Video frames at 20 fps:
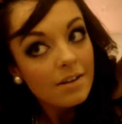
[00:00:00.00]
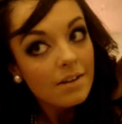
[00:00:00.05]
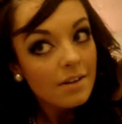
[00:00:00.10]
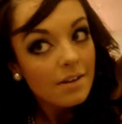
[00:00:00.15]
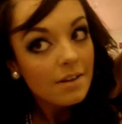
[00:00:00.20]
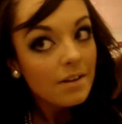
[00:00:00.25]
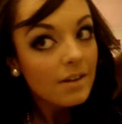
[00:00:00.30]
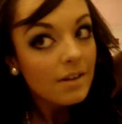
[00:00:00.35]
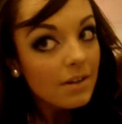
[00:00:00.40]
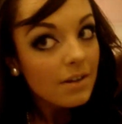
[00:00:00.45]

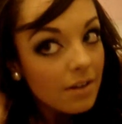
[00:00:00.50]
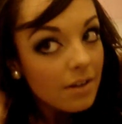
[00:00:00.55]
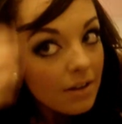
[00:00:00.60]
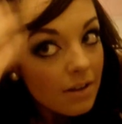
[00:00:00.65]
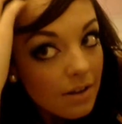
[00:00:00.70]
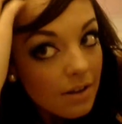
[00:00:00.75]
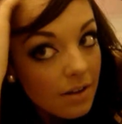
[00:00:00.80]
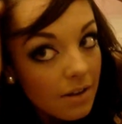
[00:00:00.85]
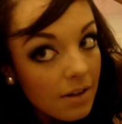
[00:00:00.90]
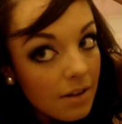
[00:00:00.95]

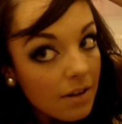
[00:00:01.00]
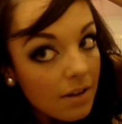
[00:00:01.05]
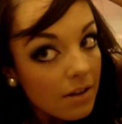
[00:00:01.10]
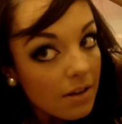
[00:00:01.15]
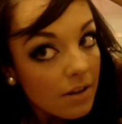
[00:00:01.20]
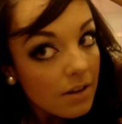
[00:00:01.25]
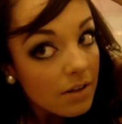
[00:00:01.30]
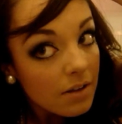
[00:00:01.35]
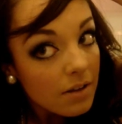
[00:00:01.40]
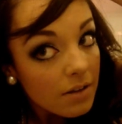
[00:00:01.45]

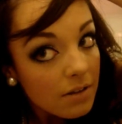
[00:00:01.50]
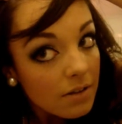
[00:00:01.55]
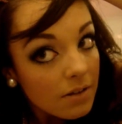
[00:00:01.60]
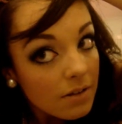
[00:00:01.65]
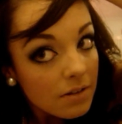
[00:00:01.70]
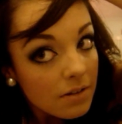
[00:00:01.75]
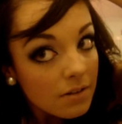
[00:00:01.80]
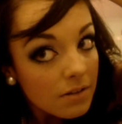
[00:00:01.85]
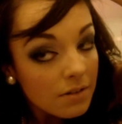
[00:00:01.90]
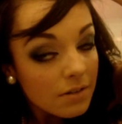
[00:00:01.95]

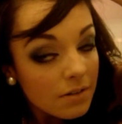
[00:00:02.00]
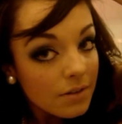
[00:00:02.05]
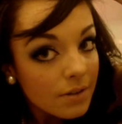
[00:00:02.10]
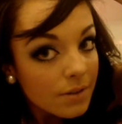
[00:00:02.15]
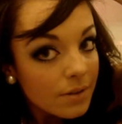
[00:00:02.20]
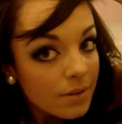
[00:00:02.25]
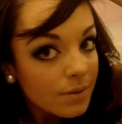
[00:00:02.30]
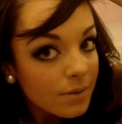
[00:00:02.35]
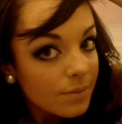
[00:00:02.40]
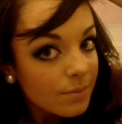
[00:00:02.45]

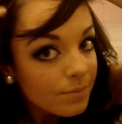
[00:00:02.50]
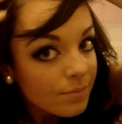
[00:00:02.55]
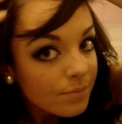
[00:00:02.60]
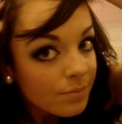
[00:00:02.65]
[no speech]